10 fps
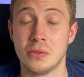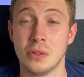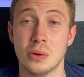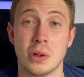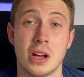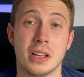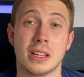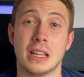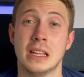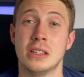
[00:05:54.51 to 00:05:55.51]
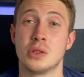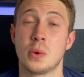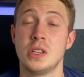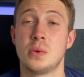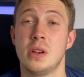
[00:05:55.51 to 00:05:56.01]
feel like in
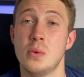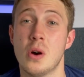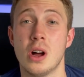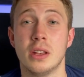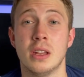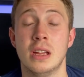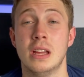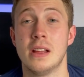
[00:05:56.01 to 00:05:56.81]
2021